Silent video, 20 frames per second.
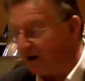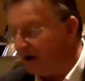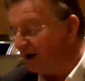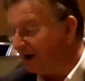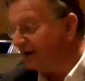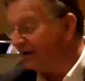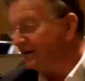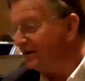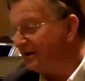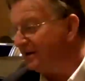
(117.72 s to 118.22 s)
is
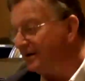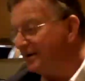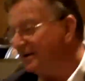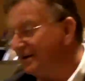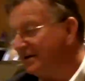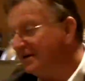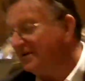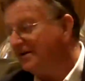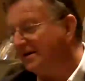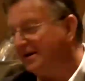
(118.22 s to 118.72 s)
mine.
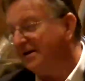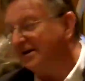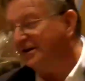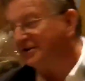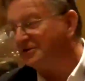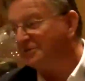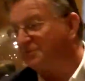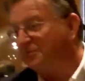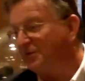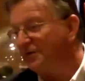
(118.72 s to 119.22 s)

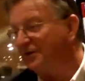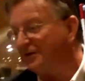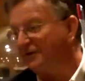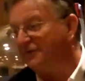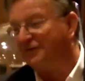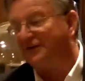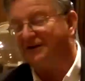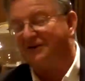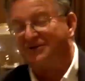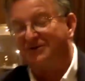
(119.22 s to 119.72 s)
It's
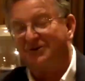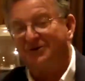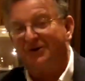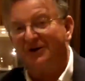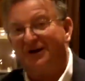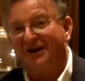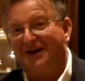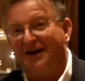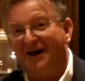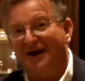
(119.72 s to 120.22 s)
beautifully
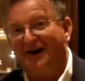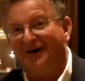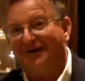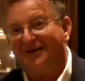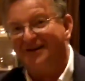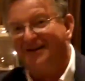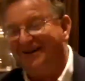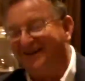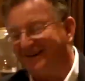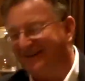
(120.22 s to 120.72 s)
sorted
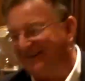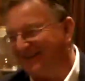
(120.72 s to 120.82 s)
out.